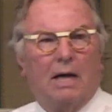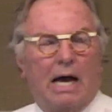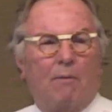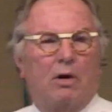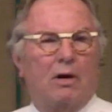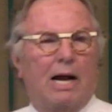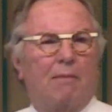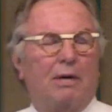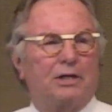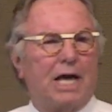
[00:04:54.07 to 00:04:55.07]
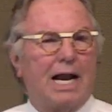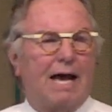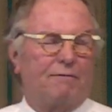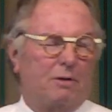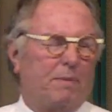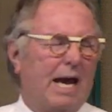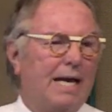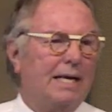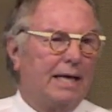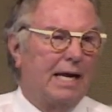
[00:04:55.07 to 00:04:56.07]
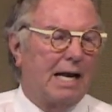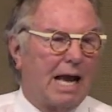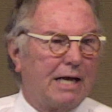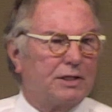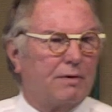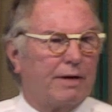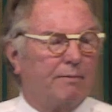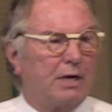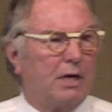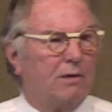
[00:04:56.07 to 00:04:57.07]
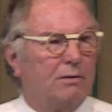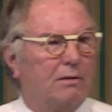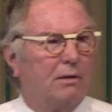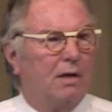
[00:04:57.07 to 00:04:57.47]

I wonder how much I'd have to pay to get an ice cream cone.